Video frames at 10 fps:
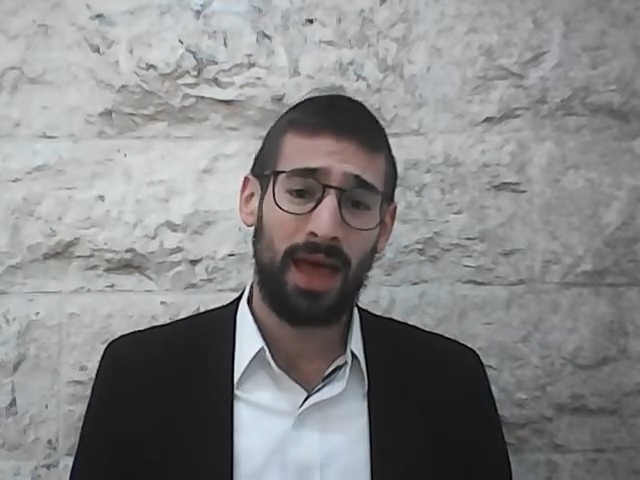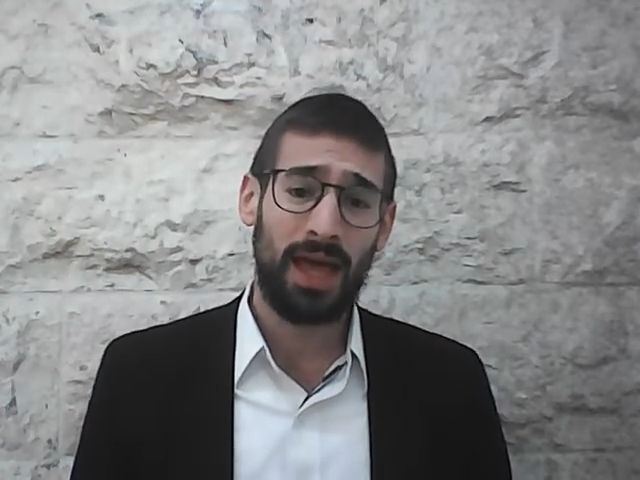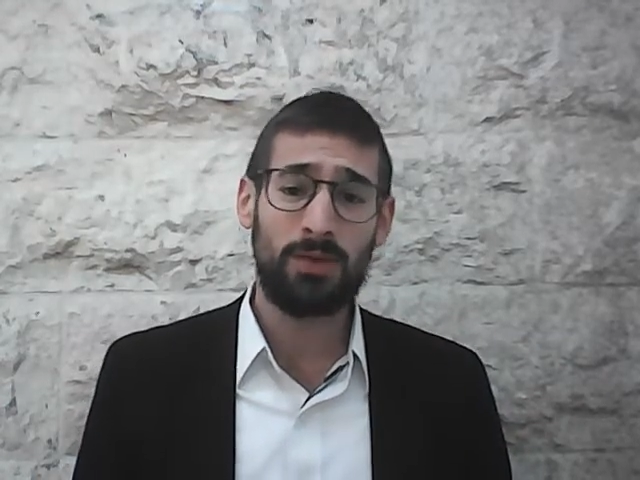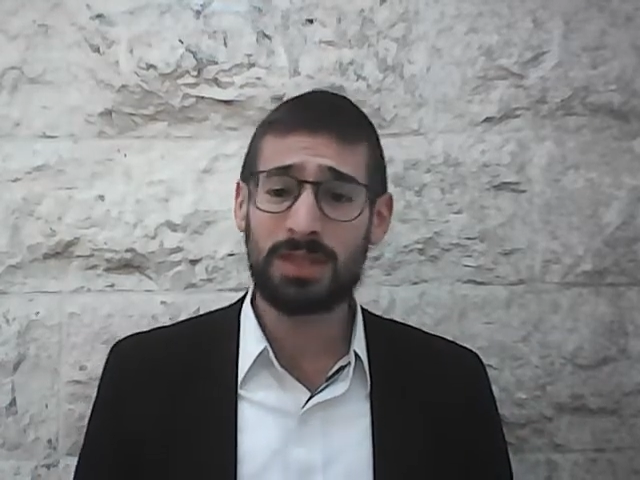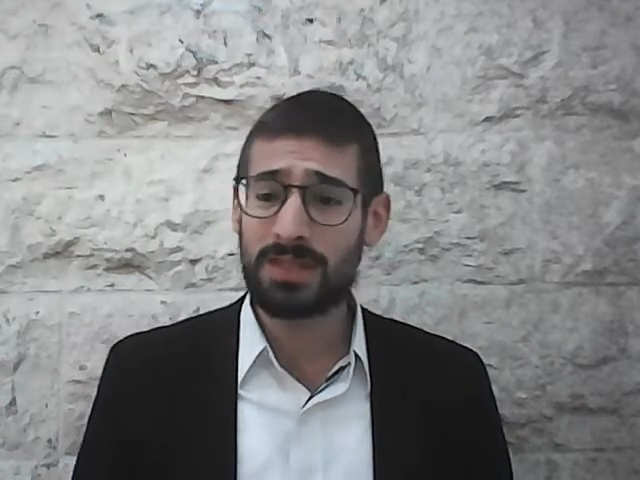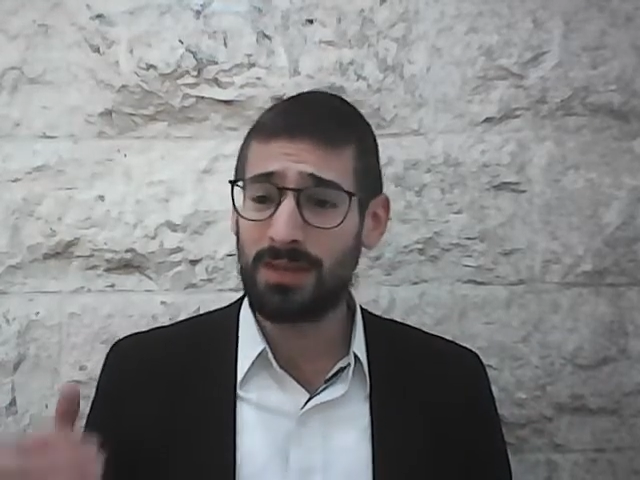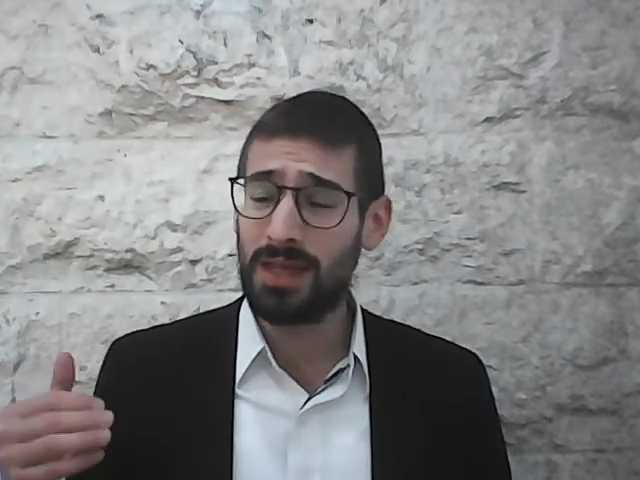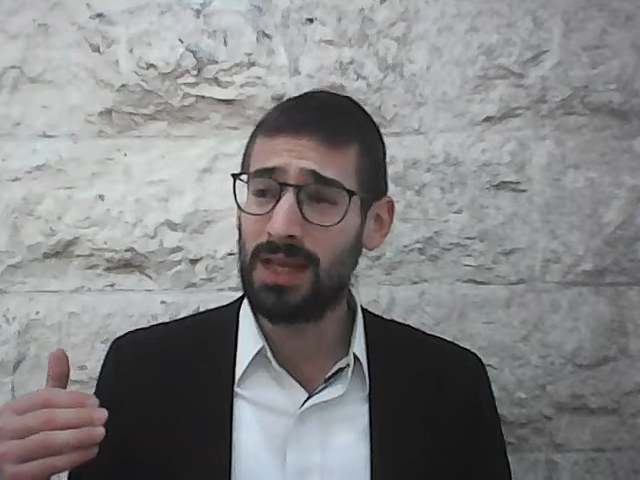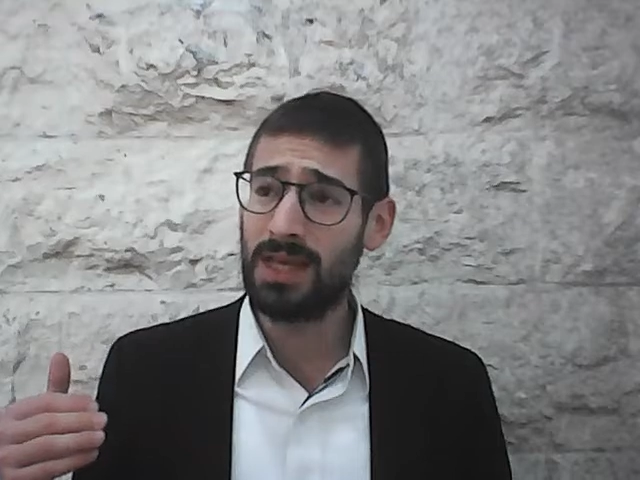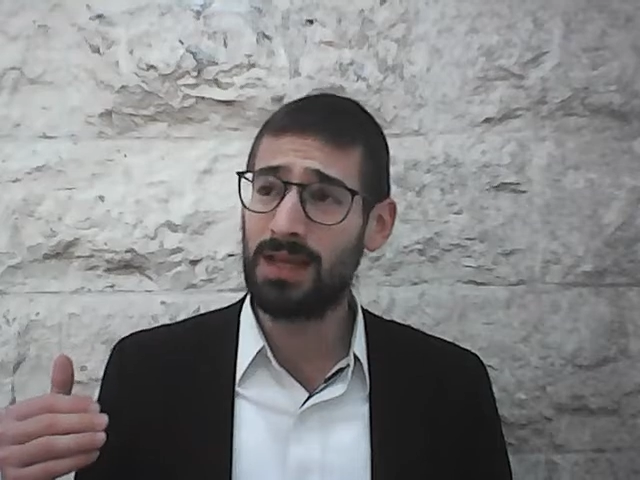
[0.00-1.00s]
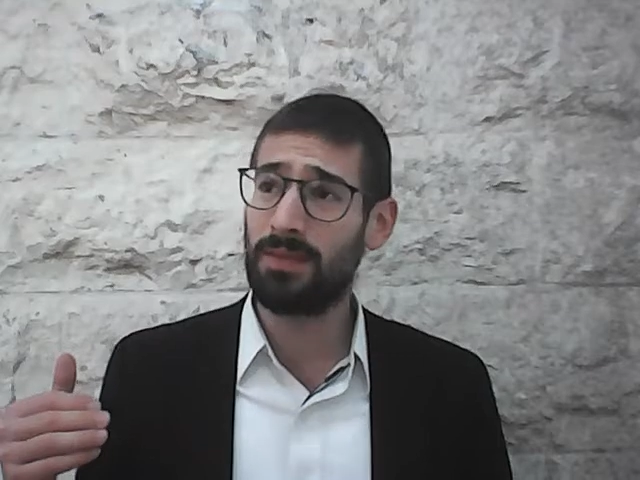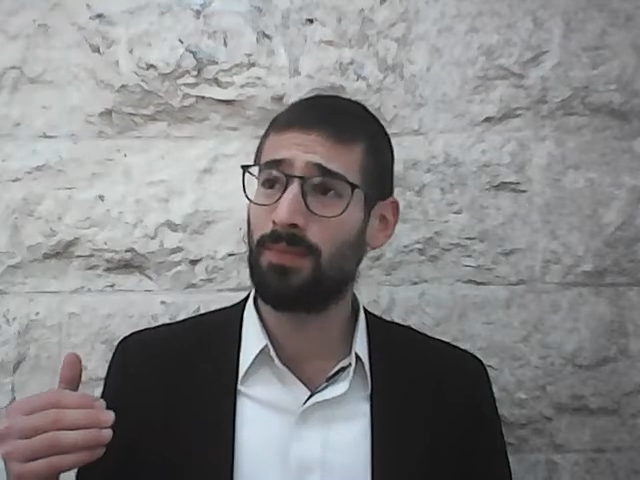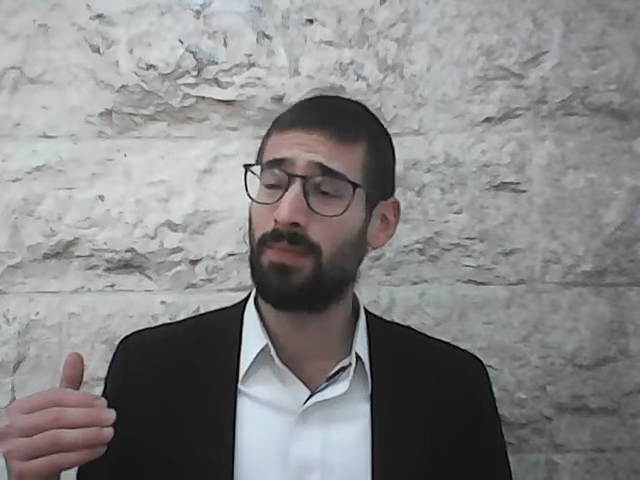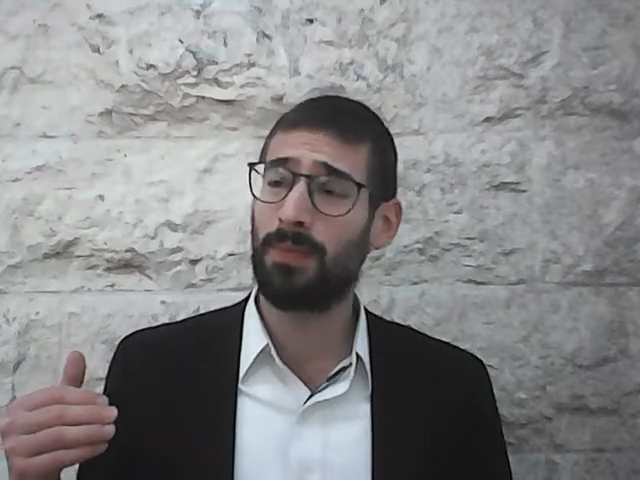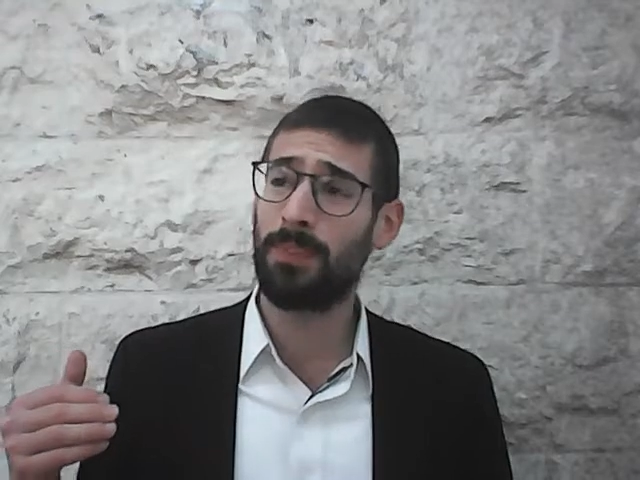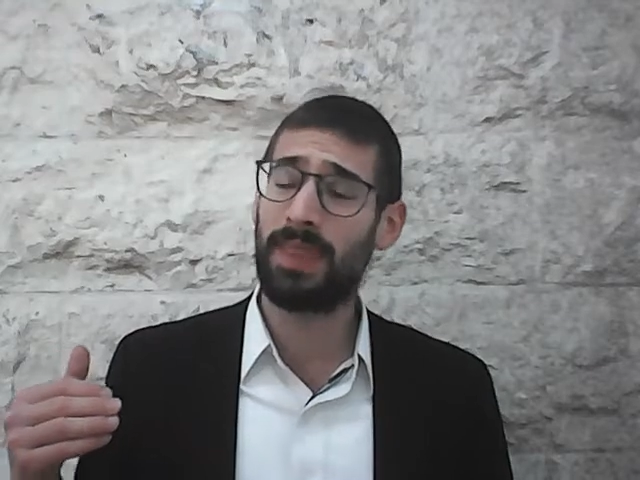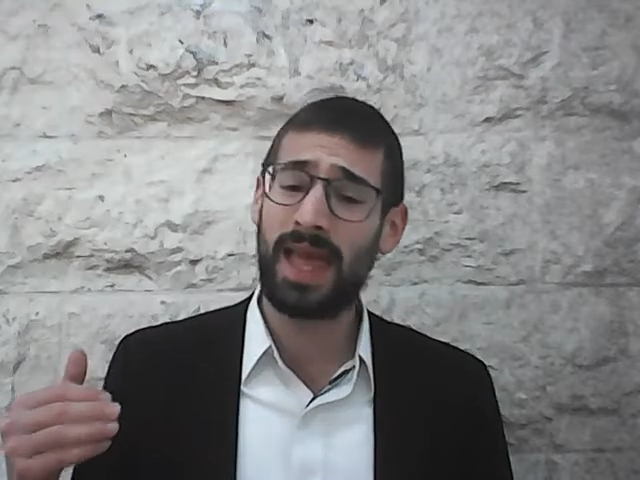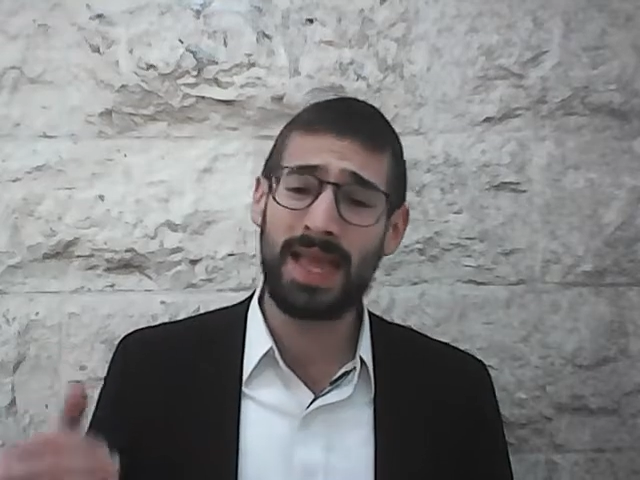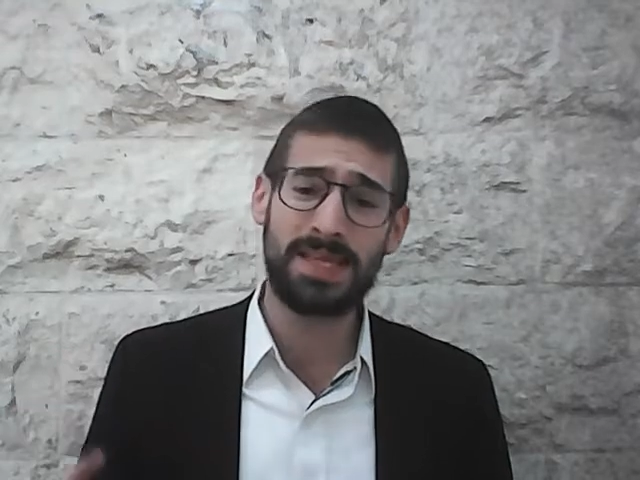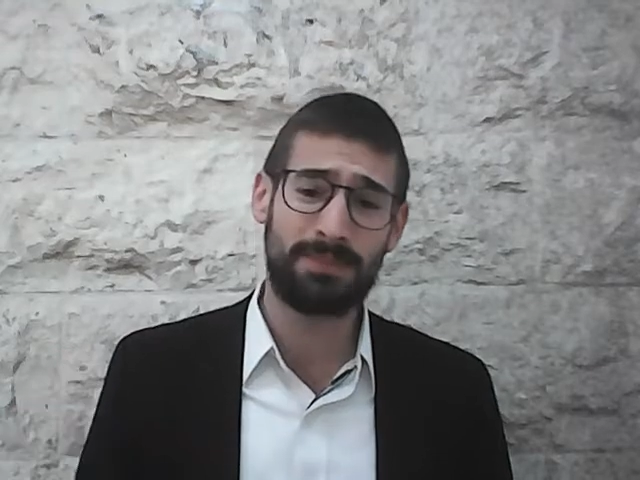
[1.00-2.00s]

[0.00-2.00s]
And it was the days